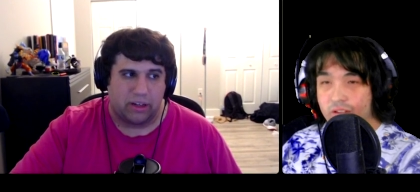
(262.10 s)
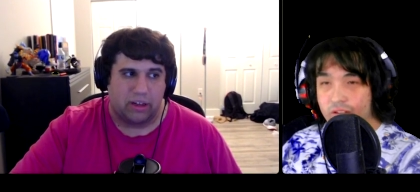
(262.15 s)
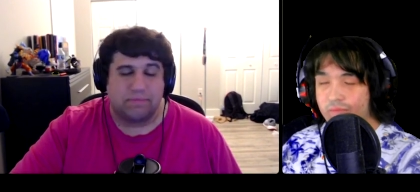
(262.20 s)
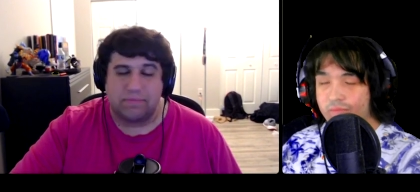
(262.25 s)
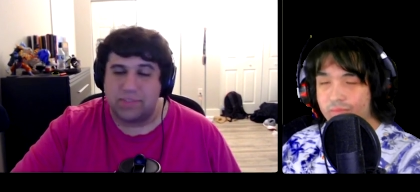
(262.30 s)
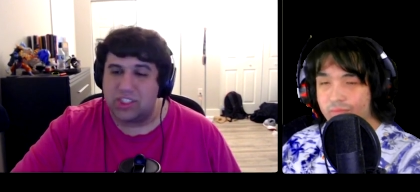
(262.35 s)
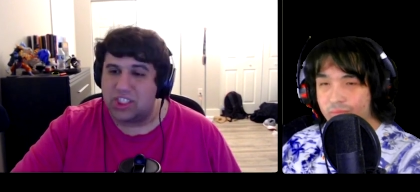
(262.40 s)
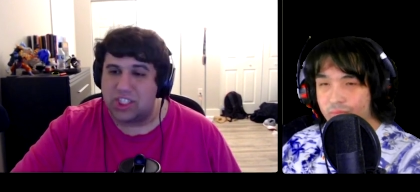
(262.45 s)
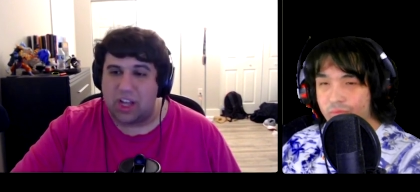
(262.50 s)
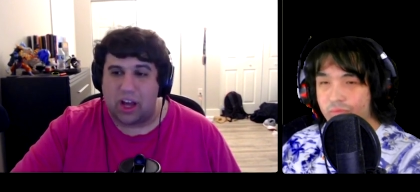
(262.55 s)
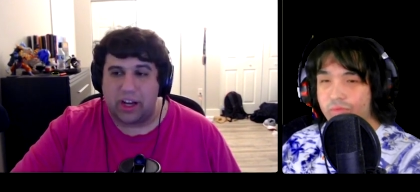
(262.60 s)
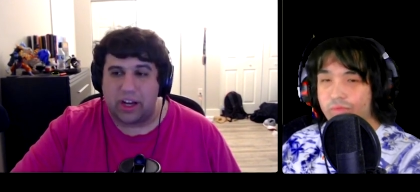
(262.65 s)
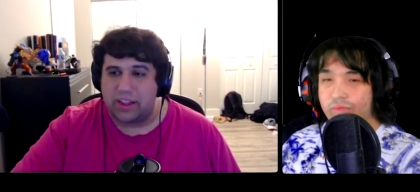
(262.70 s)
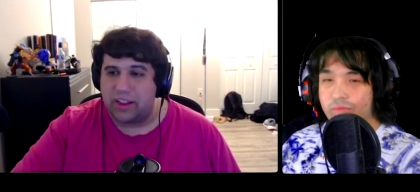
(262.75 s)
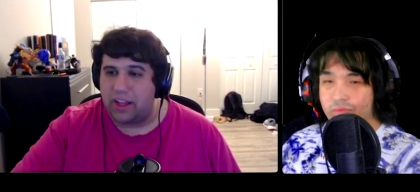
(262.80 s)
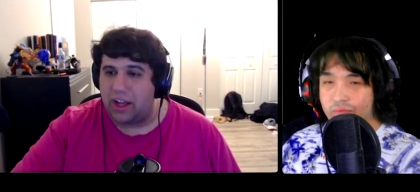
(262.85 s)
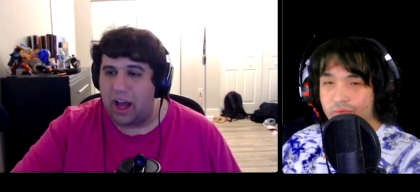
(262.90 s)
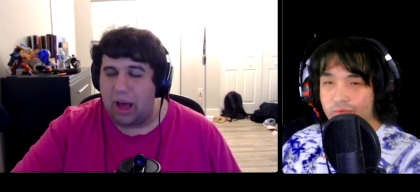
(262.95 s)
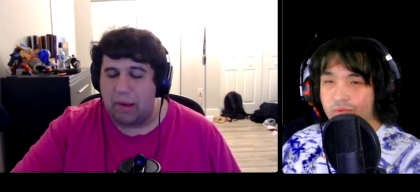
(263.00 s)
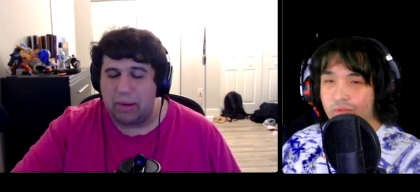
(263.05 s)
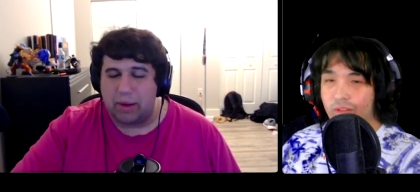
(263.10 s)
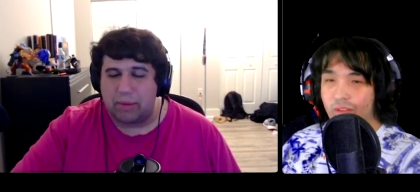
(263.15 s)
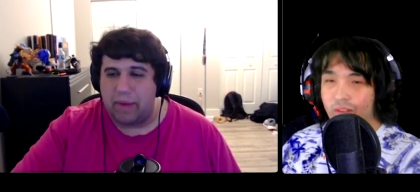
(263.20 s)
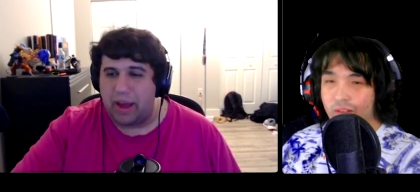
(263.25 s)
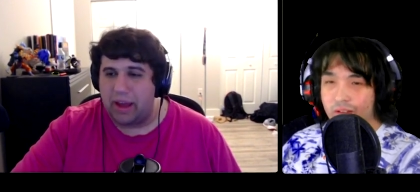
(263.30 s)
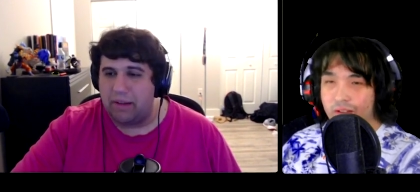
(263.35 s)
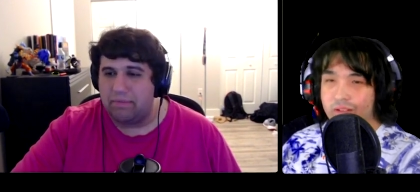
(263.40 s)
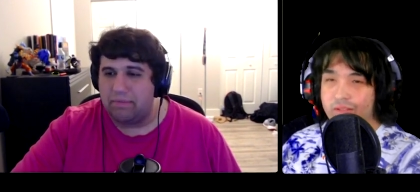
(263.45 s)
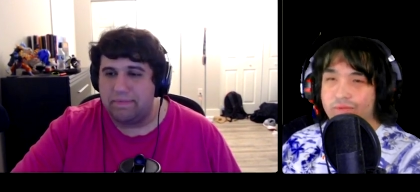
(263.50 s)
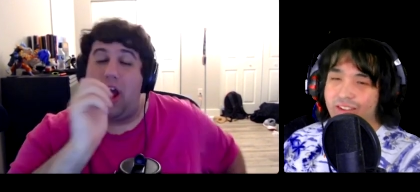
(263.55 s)
Speaker 1: Sonic the Comic
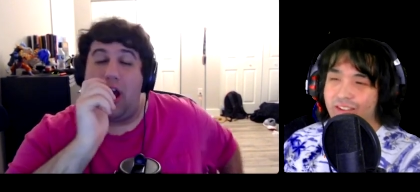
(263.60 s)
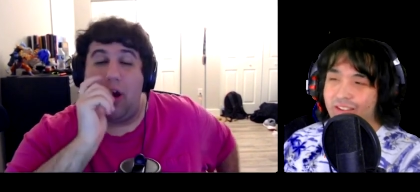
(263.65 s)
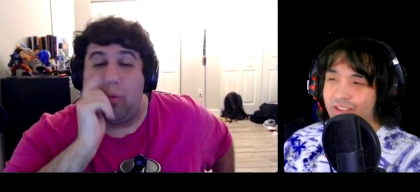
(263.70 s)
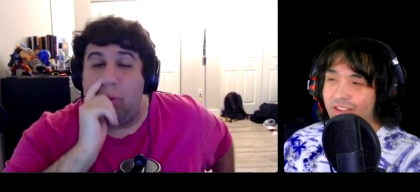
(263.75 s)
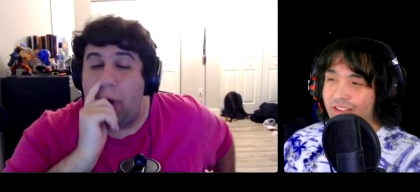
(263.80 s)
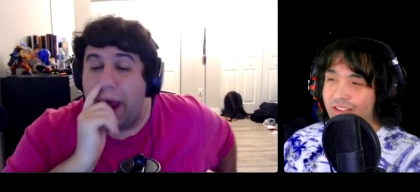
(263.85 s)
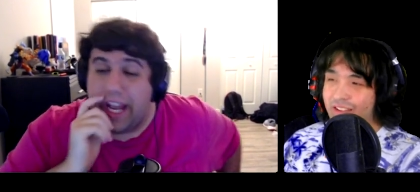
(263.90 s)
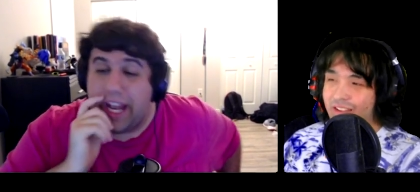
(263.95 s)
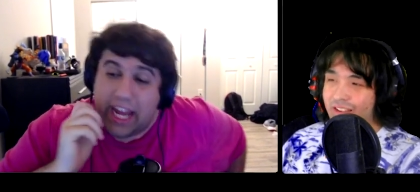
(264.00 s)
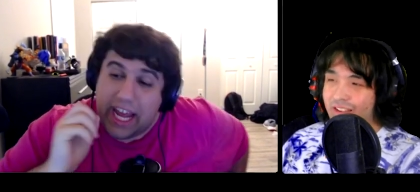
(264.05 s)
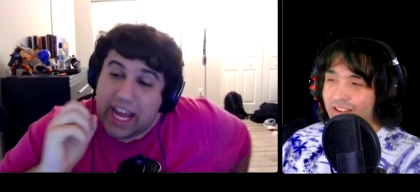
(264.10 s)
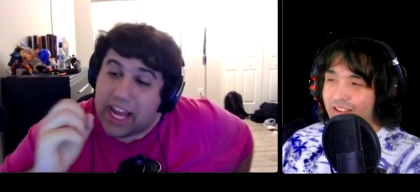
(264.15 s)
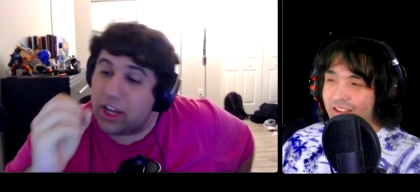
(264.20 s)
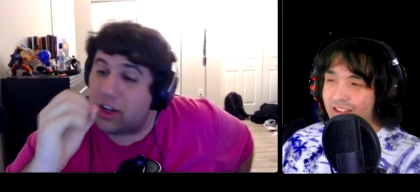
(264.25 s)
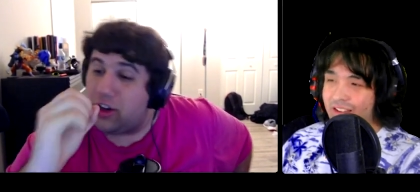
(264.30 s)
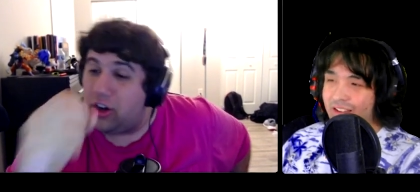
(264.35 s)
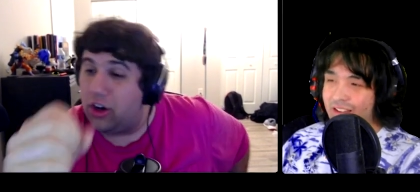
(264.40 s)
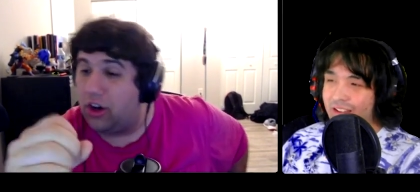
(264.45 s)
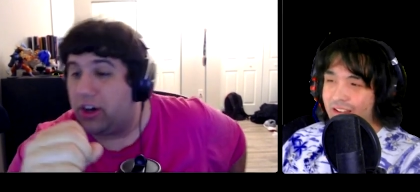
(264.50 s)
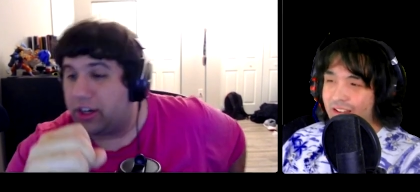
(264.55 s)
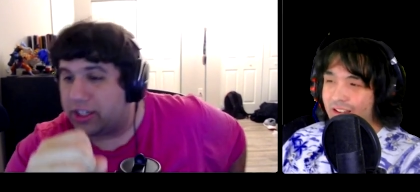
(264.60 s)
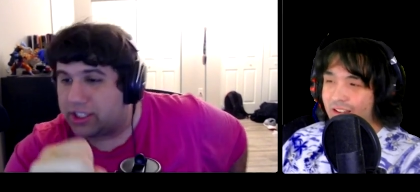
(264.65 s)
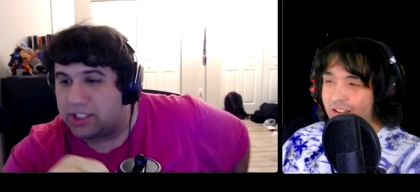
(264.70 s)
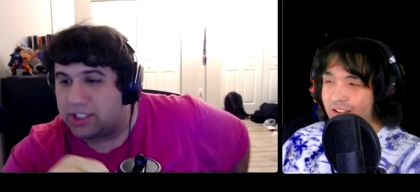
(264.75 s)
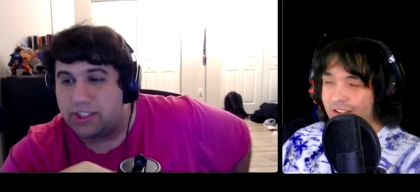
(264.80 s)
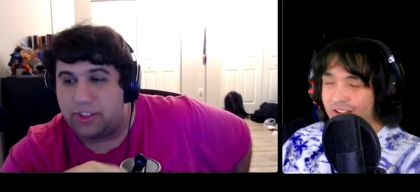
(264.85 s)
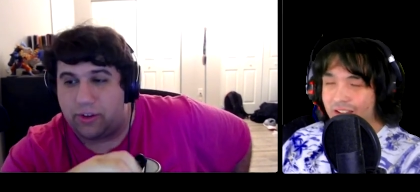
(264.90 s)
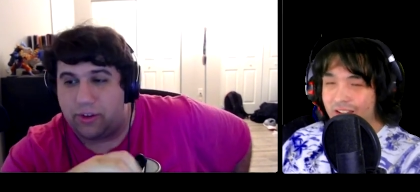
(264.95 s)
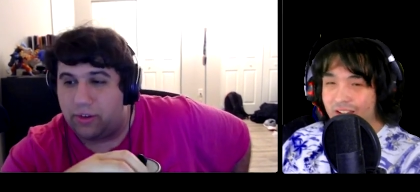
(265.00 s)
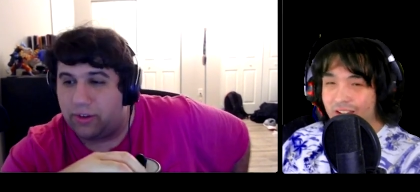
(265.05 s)
Man. When it cooks,
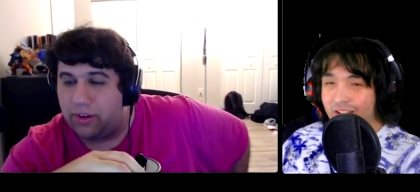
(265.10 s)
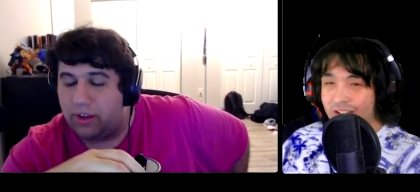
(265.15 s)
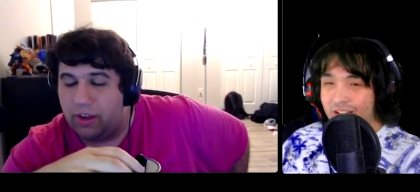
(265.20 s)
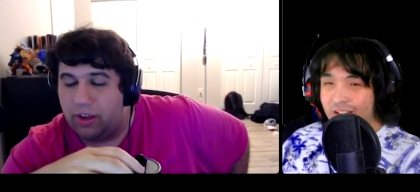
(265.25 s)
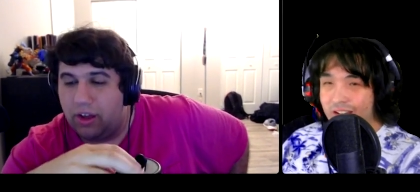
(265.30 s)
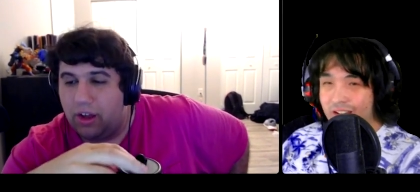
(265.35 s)
dude,